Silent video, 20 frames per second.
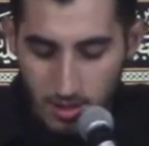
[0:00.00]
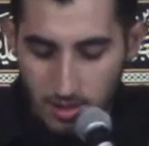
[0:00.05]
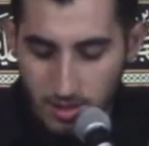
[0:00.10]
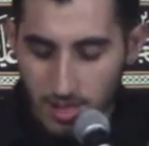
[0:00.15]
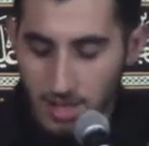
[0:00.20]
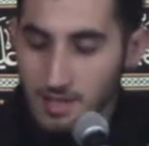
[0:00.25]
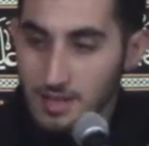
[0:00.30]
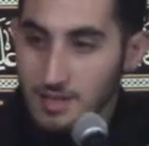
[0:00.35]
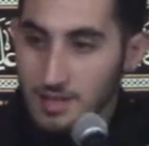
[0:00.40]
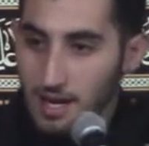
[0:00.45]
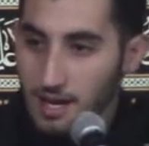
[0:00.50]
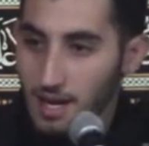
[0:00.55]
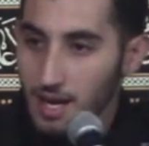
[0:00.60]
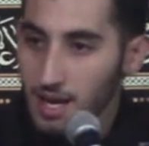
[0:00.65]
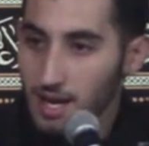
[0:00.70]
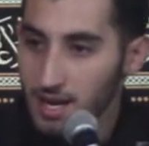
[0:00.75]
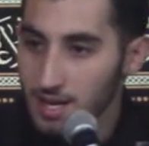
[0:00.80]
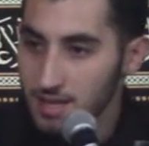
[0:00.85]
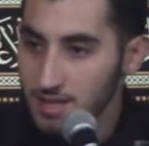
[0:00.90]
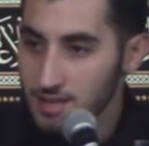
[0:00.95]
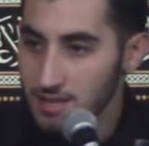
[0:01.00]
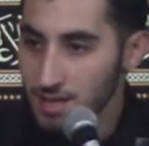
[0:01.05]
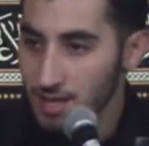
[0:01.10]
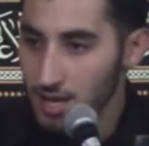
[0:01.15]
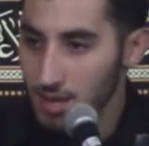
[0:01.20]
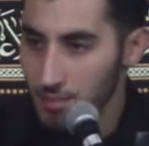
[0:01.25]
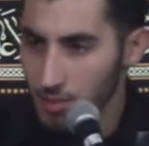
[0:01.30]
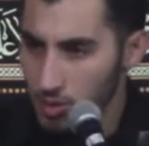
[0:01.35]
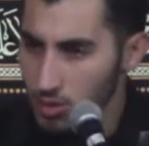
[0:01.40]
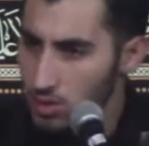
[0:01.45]
Sayyidah Zahra, alayhi
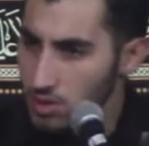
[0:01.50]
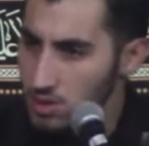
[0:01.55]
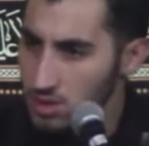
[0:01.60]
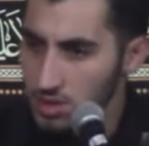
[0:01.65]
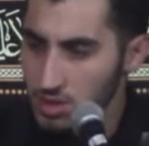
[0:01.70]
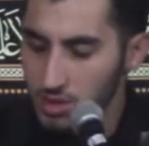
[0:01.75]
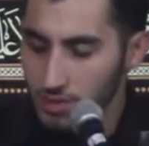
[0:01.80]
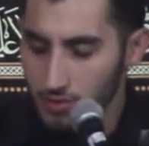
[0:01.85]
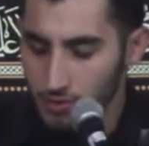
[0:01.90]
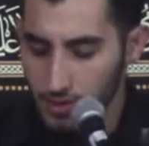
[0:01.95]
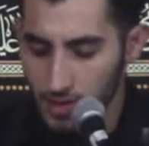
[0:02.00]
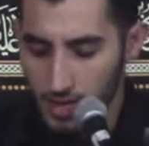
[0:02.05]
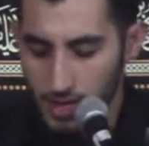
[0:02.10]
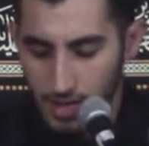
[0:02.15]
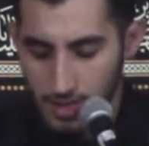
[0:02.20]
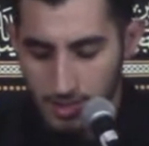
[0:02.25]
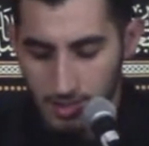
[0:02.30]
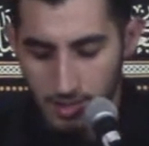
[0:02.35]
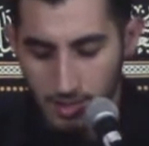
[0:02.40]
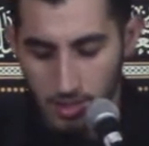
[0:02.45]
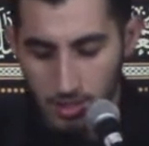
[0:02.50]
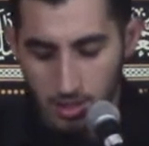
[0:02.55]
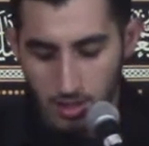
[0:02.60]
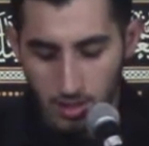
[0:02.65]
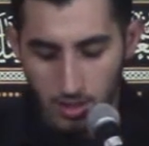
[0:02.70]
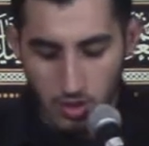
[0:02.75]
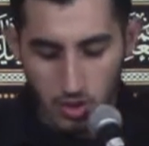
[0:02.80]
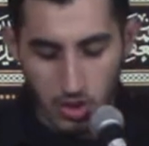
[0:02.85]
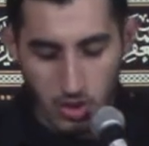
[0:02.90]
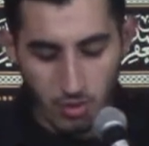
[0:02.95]
salam, according to different hadith,
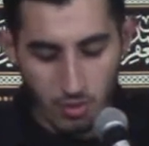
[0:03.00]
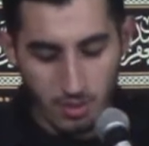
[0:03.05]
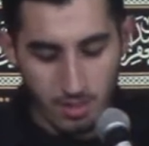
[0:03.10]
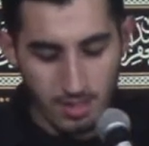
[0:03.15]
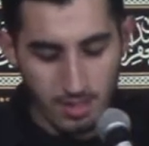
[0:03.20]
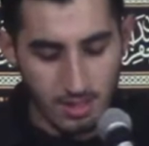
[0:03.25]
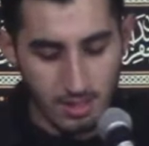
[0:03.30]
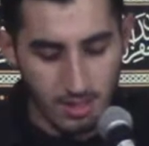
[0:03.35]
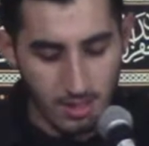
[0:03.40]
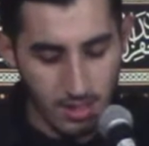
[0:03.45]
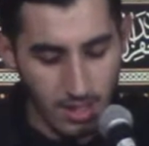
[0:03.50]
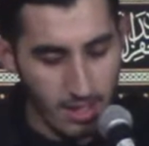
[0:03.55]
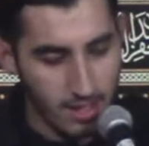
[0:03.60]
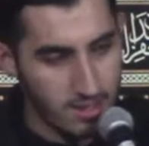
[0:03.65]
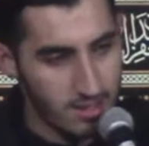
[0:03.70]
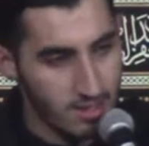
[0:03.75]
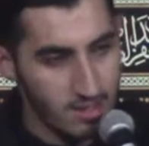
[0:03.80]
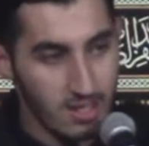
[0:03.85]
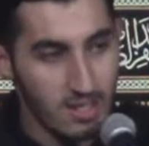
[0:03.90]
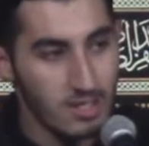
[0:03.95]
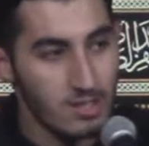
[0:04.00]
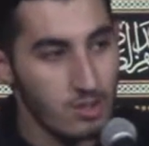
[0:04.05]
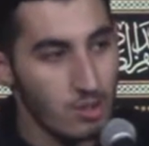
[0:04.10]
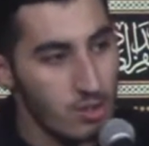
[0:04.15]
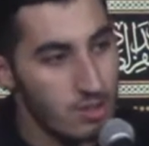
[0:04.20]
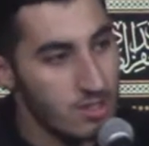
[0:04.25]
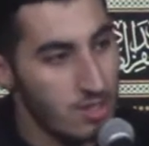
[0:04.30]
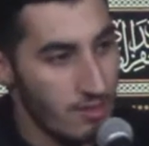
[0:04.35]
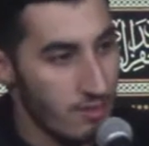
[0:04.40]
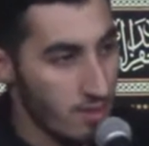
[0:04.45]
she was six or
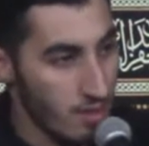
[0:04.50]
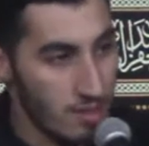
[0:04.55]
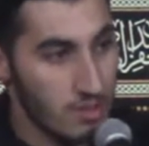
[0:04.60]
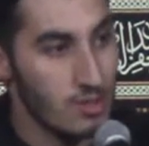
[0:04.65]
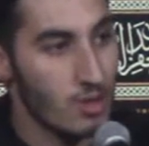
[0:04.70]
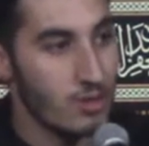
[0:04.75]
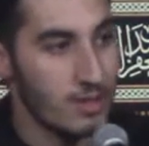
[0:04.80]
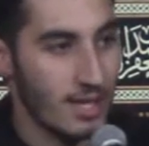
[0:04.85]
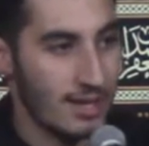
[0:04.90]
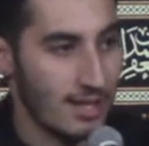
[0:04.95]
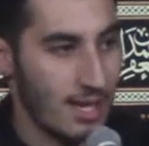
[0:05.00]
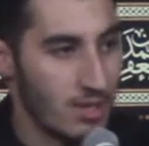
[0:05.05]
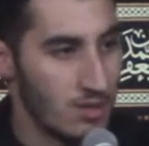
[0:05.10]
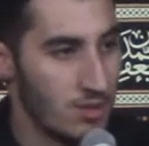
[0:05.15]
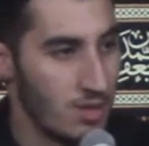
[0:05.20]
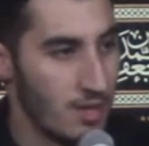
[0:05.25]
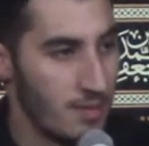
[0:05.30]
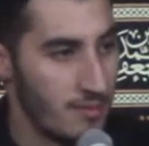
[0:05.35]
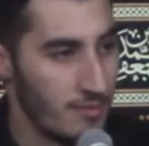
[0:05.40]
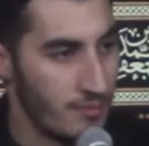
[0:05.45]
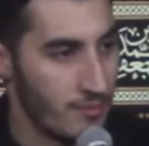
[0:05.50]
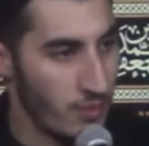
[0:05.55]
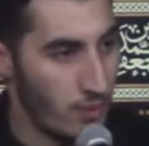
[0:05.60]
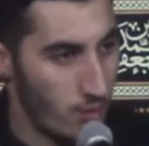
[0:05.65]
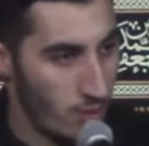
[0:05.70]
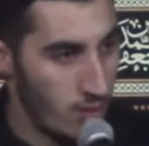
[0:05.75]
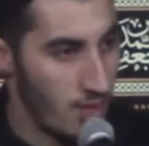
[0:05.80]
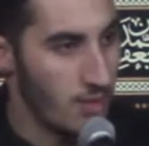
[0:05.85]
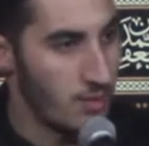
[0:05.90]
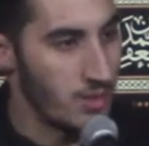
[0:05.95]
seven years old at that time
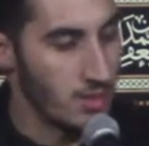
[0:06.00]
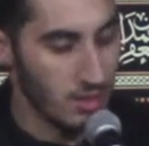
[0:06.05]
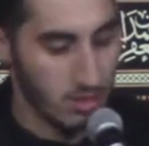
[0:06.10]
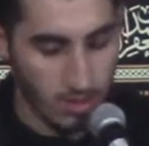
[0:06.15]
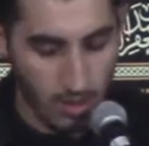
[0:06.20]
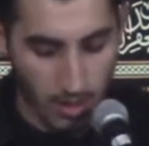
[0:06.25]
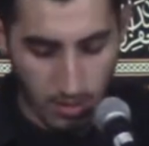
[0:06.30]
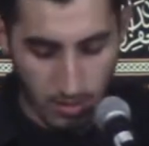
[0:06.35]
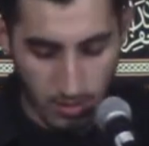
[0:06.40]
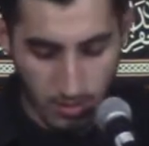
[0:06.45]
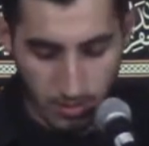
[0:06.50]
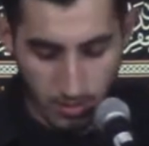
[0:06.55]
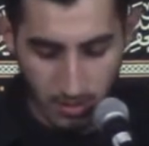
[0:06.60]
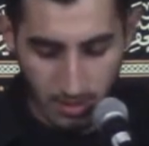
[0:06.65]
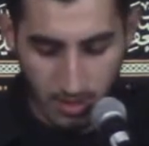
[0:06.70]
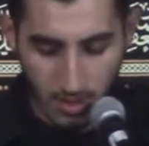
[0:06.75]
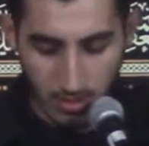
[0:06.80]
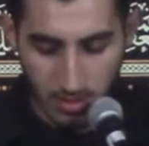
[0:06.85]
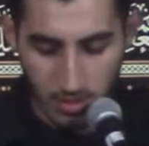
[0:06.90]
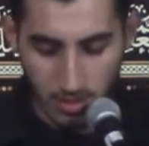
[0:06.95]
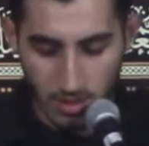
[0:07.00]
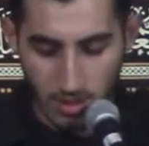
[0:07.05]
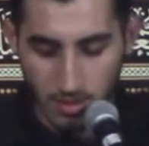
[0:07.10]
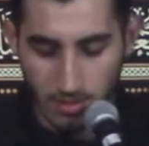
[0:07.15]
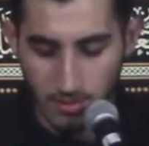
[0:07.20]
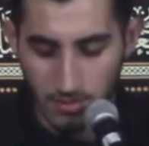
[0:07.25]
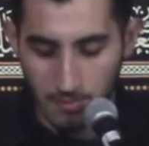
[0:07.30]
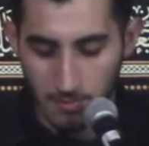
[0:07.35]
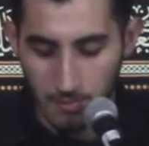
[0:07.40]
when they were exiled. When they were exiled.